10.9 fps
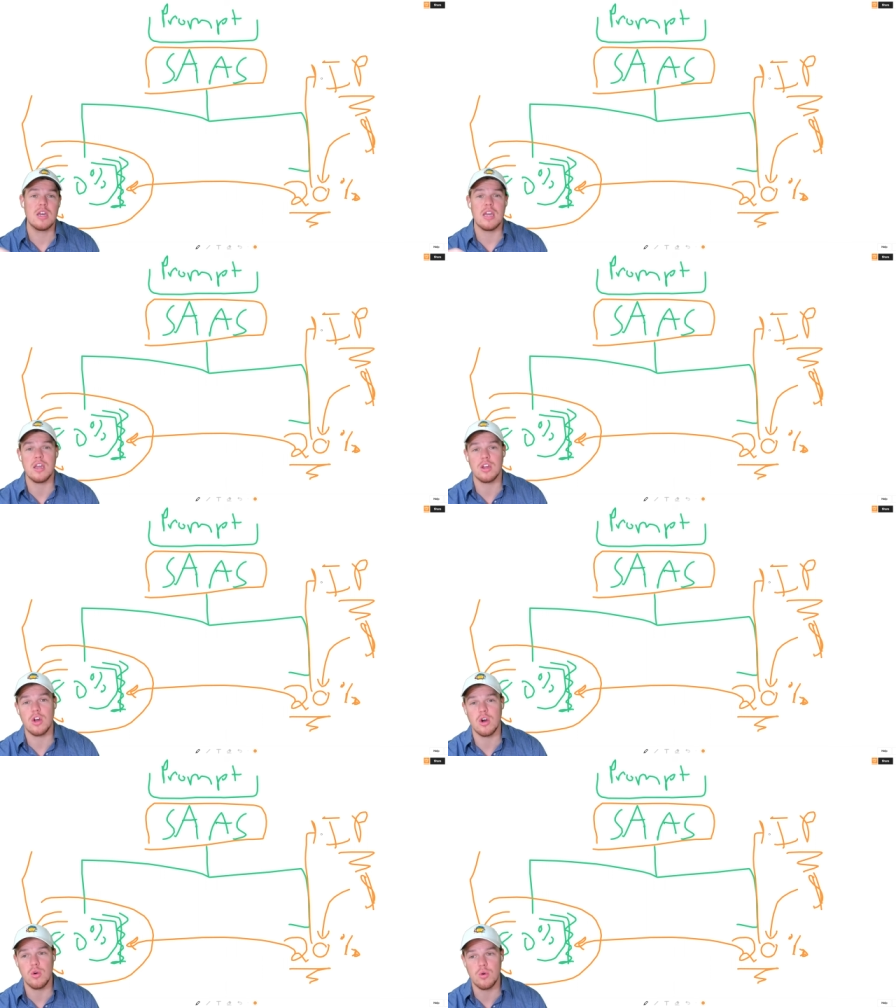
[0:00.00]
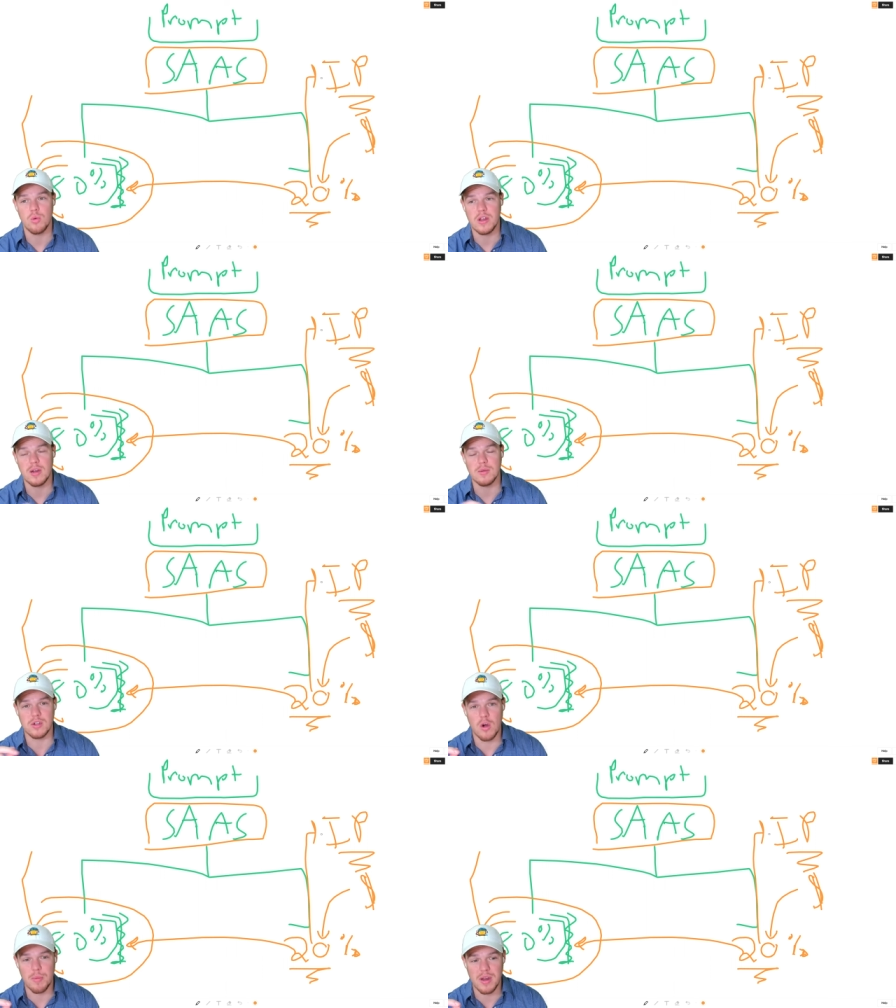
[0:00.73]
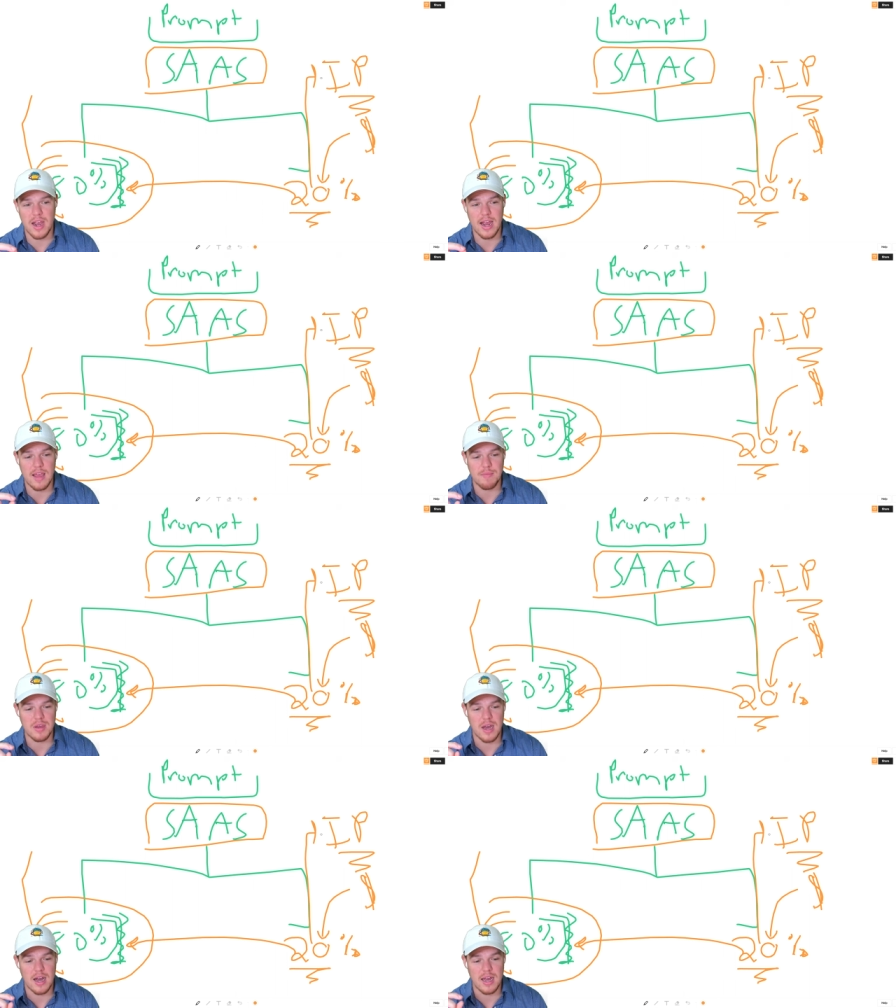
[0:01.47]
in code when it comes to OpenAI
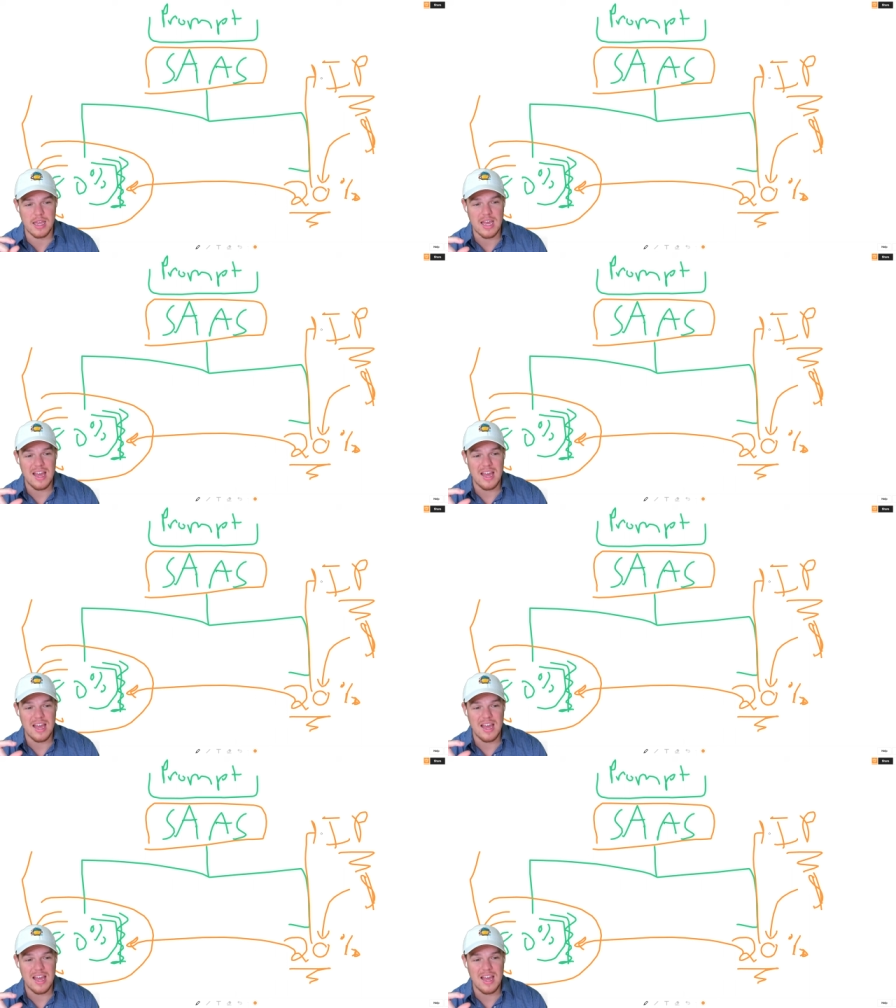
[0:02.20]
API,